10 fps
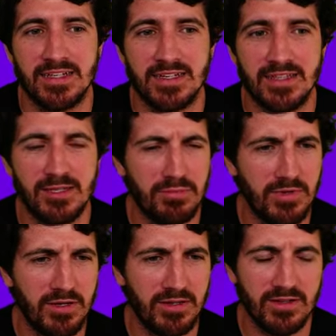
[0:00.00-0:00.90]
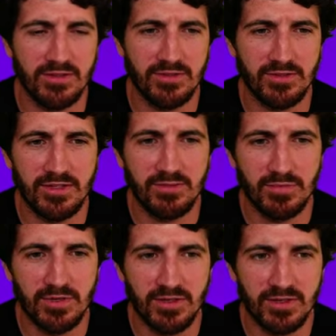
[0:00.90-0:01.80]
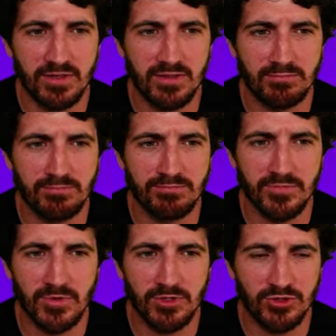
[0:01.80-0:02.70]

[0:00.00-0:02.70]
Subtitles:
a deep learning. Not